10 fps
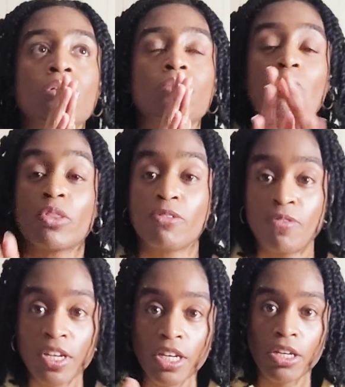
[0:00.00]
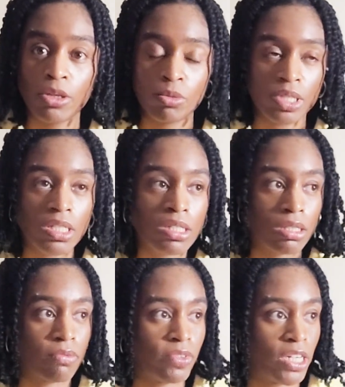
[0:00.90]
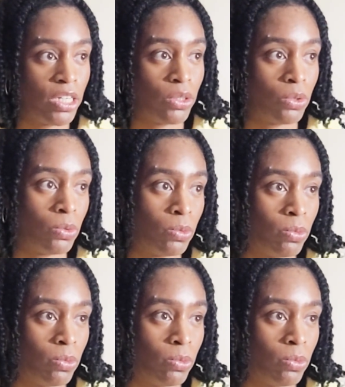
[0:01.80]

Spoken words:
Well, this video